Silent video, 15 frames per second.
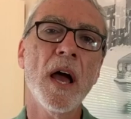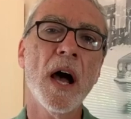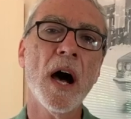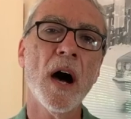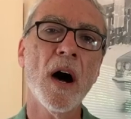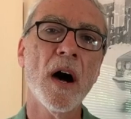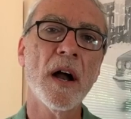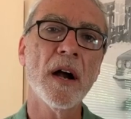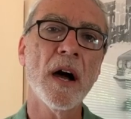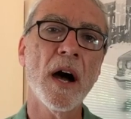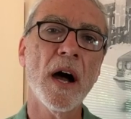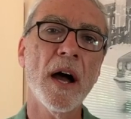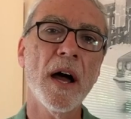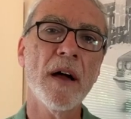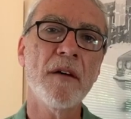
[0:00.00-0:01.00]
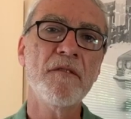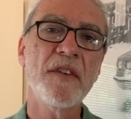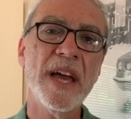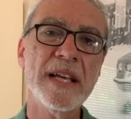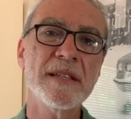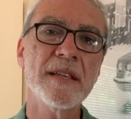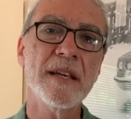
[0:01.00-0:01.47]
are
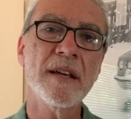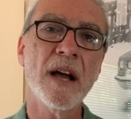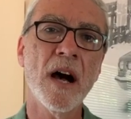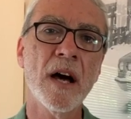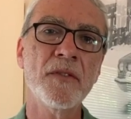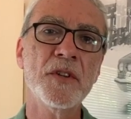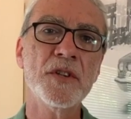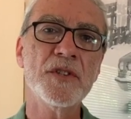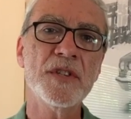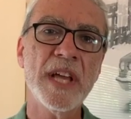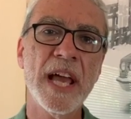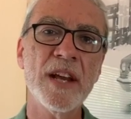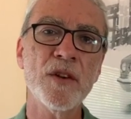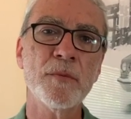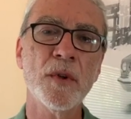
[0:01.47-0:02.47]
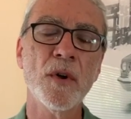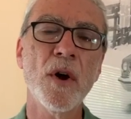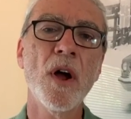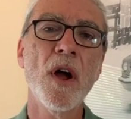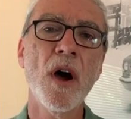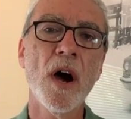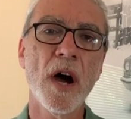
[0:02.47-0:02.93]
facing understandable
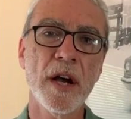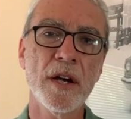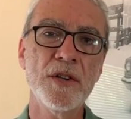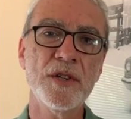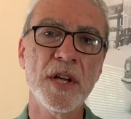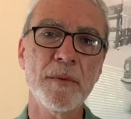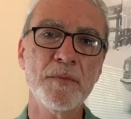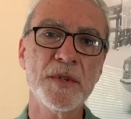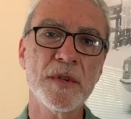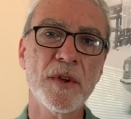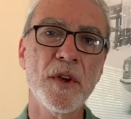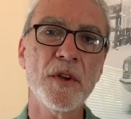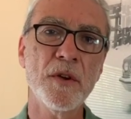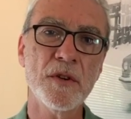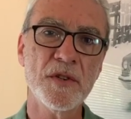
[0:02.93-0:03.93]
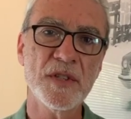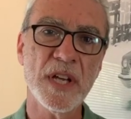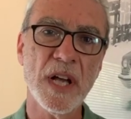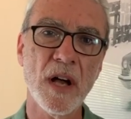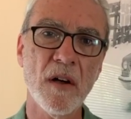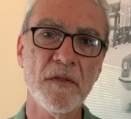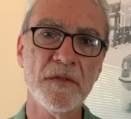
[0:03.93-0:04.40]
hardships
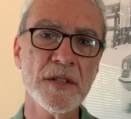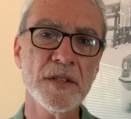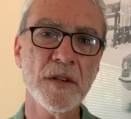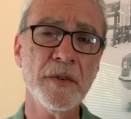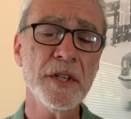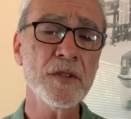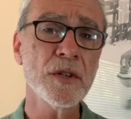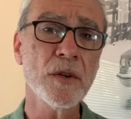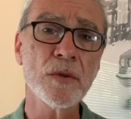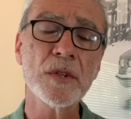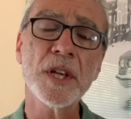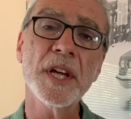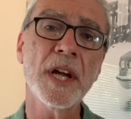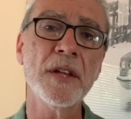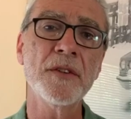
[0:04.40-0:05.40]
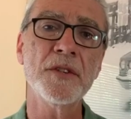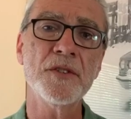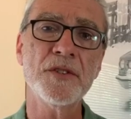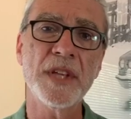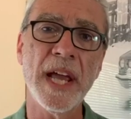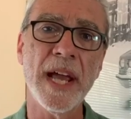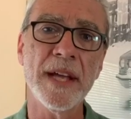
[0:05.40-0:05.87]
yourself. So we totally
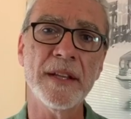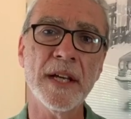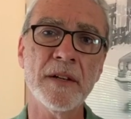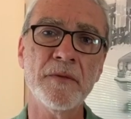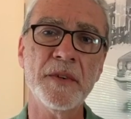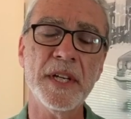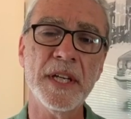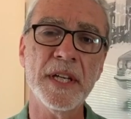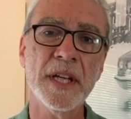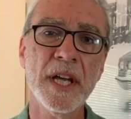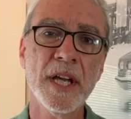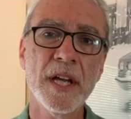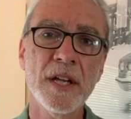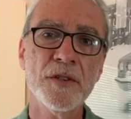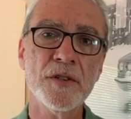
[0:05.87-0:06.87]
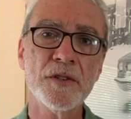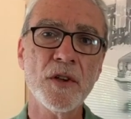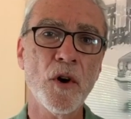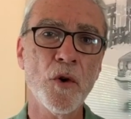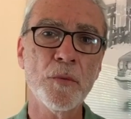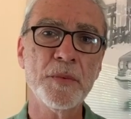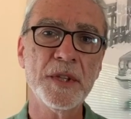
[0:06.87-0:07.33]
understand, and we just
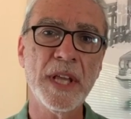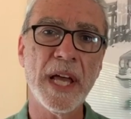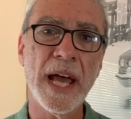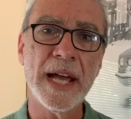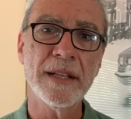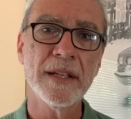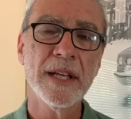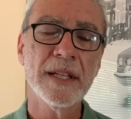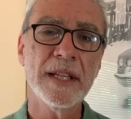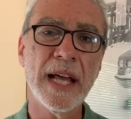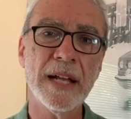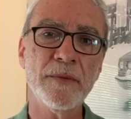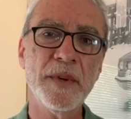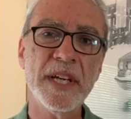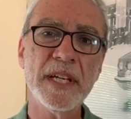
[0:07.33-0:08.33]
hope that we